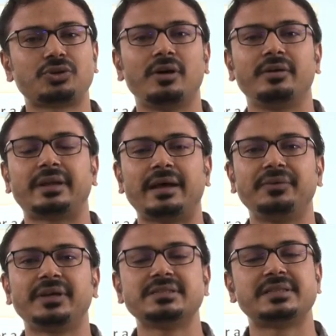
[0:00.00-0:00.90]
tra
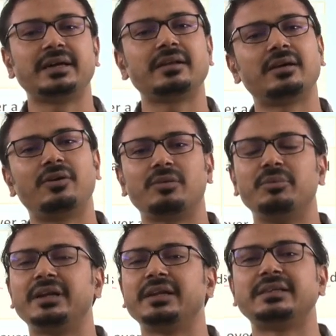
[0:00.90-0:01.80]
traffic is there,
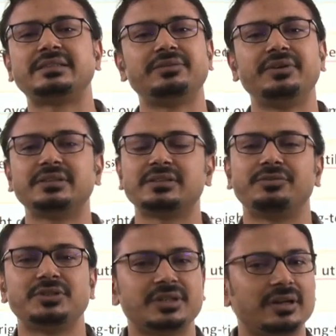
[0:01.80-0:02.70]
government is receiving
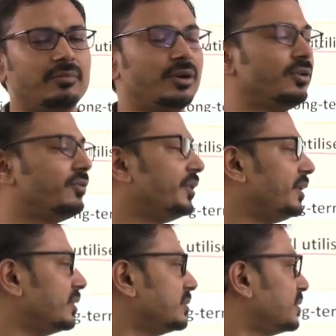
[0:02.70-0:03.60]
sufficient amount of
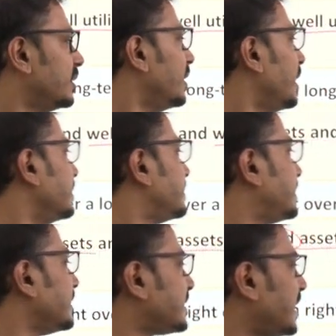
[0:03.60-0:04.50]
returns.
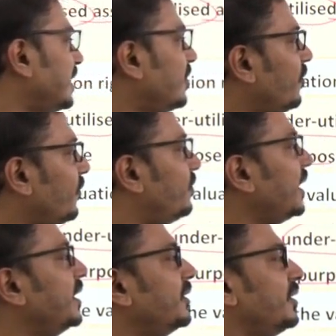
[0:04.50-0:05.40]
Such kind of
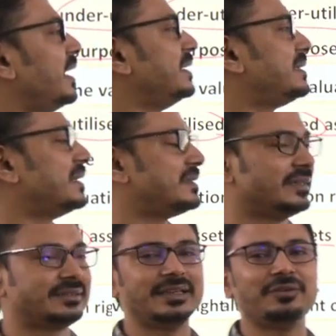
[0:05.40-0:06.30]
well utilized
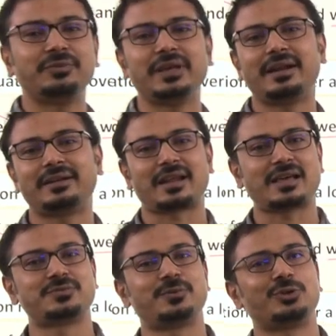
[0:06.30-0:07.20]
assets, if they are
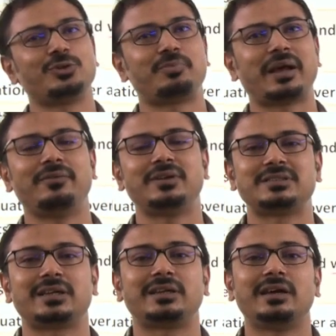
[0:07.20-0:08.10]
transferred to the private
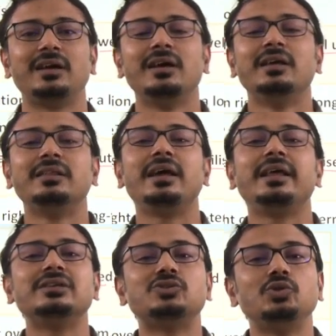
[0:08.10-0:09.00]
sector, there
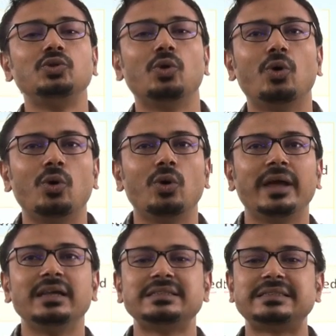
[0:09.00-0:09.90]
is no
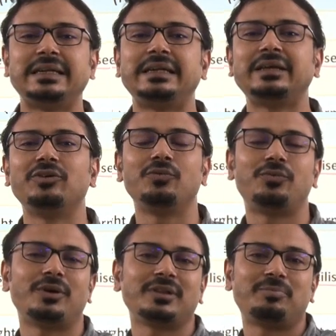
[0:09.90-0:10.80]
incentive
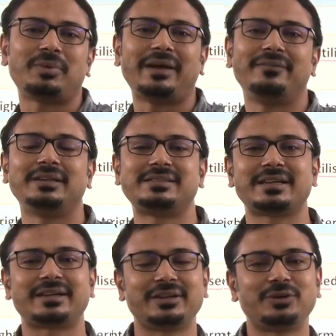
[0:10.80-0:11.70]
for the private
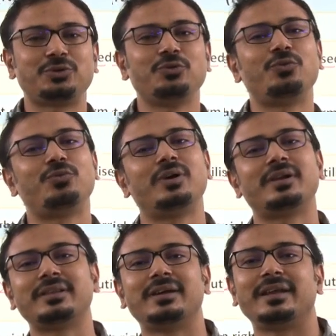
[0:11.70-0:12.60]
sector to
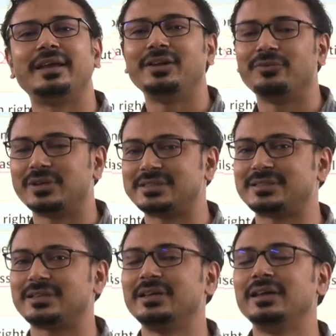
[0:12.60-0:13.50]
further
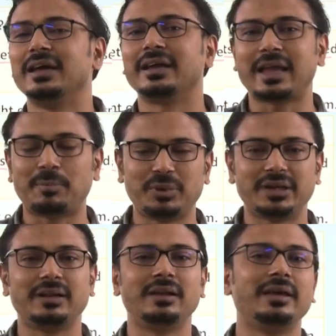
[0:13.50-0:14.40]
invest
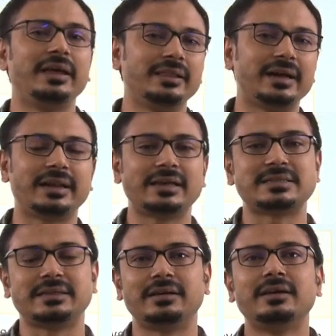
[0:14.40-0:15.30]
capital in that
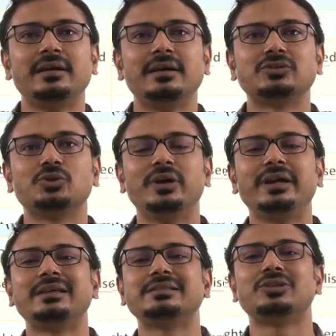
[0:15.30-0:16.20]
asset. So
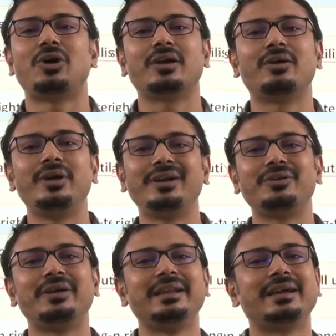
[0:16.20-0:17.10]
it is not going
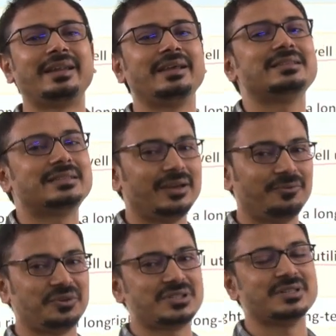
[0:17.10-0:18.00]
to increase the
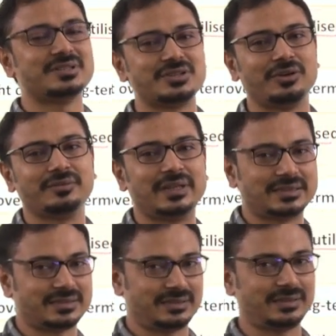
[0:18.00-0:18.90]
efficiency of the
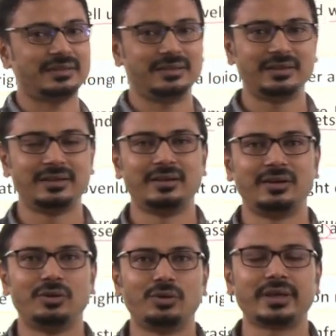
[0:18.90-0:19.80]
asset.
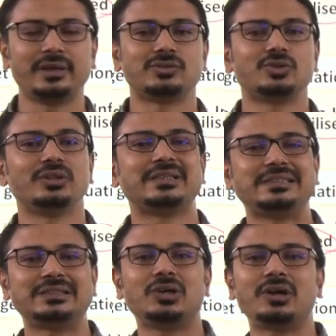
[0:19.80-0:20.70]
Okay, so this
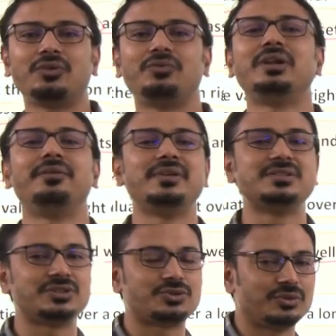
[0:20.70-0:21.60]
is not win-win
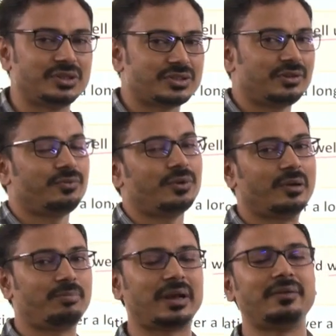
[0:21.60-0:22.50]
situation
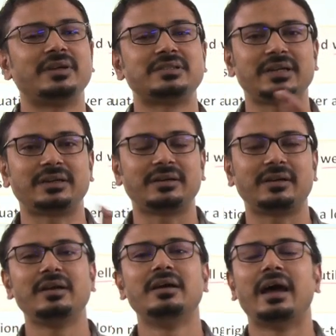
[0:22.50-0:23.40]
for private
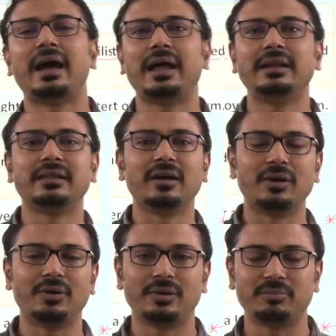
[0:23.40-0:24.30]
sector and the
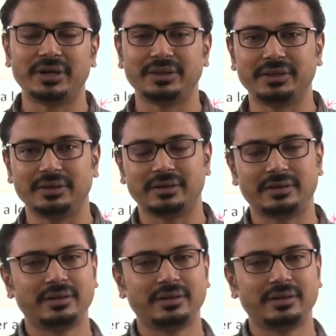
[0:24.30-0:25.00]
government here.